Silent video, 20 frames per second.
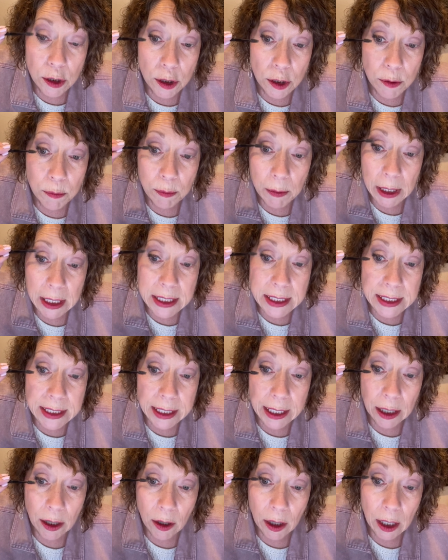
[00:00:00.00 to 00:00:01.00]

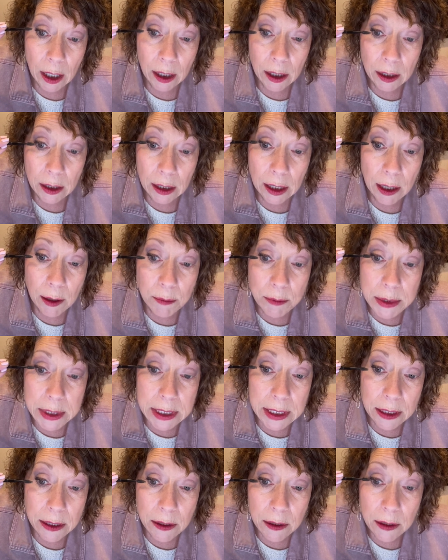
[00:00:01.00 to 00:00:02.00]
mascara clumps.
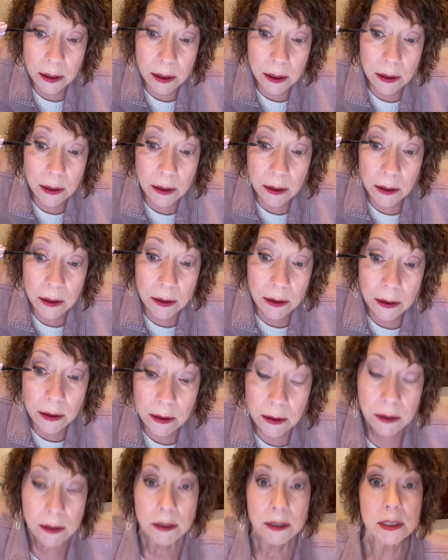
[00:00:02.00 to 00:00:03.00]

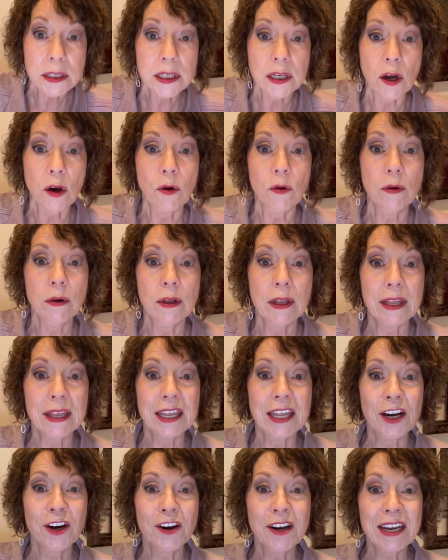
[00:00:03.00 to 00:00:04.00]
So
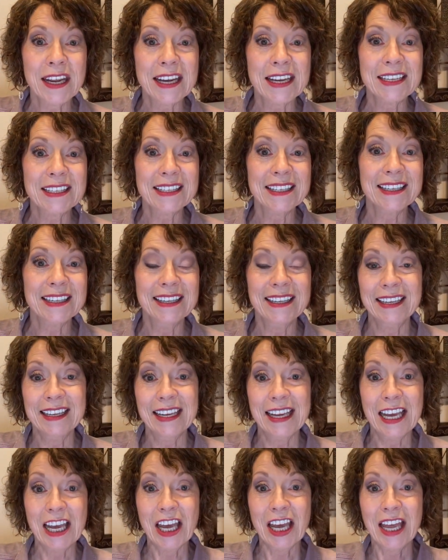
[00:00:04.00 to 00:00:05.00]
there it is.
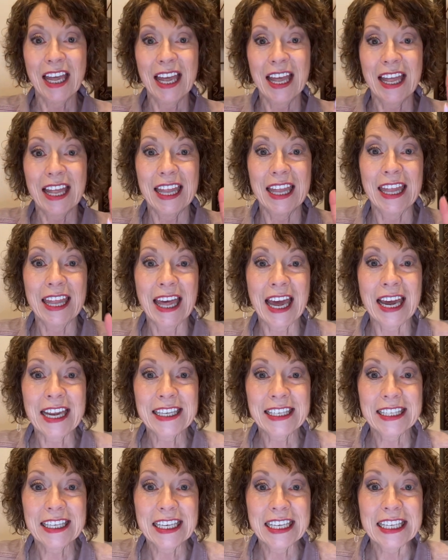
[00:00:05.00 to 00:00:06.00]

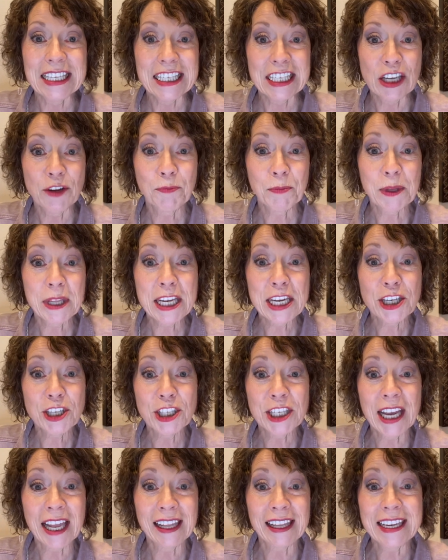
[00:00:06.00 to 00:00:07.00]
That's simply
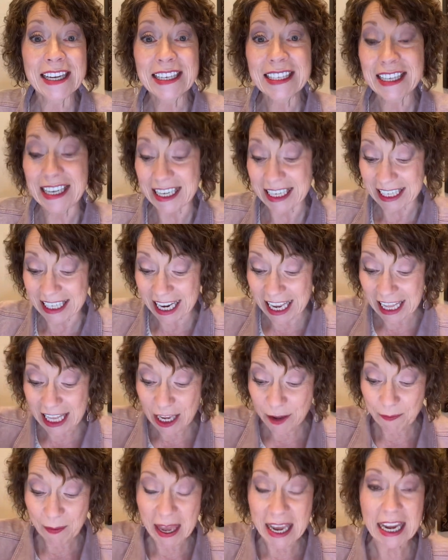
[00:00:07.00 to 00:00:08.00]
Shelley's daily
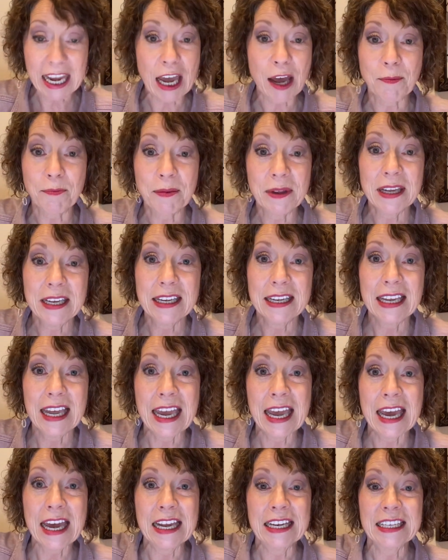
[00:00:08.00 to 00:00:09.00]
makeup,
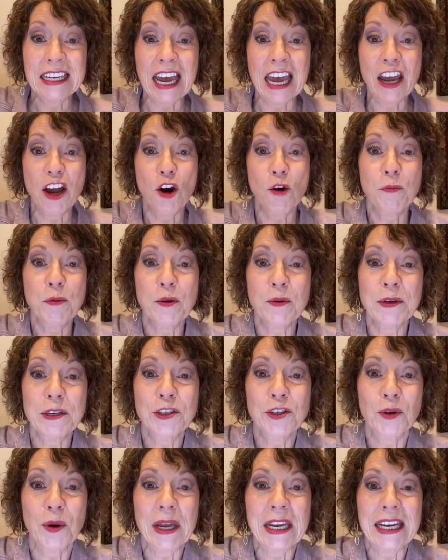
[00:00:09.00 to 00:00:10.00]
and I hope you
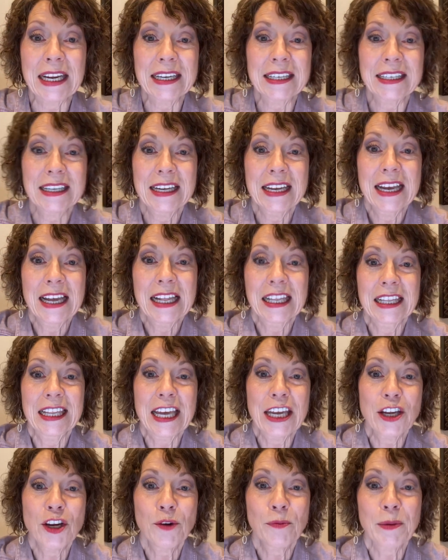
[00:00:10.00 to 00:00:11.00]
enjoyed it.
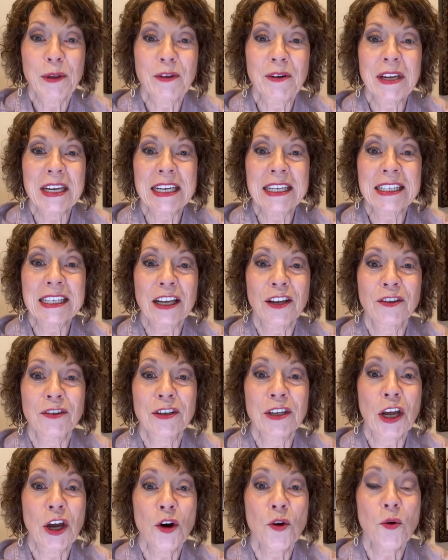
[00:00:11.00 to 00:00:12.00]
Let your beauty consultant
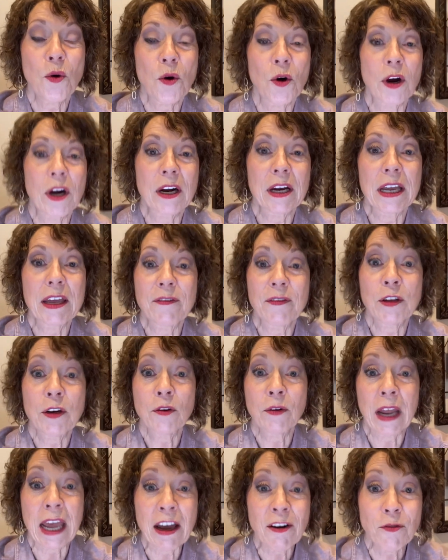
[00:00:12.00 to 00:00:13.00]
know, or if you don't
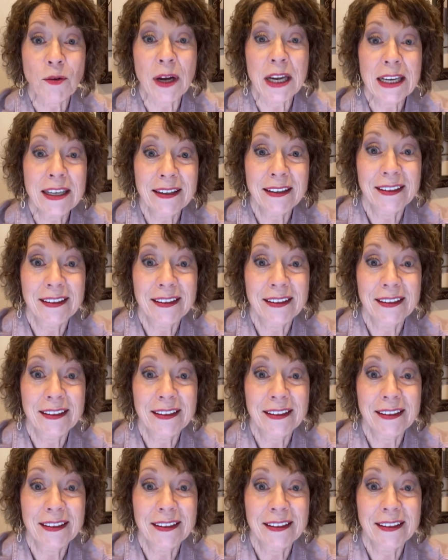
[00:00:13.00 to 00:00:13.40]
have one,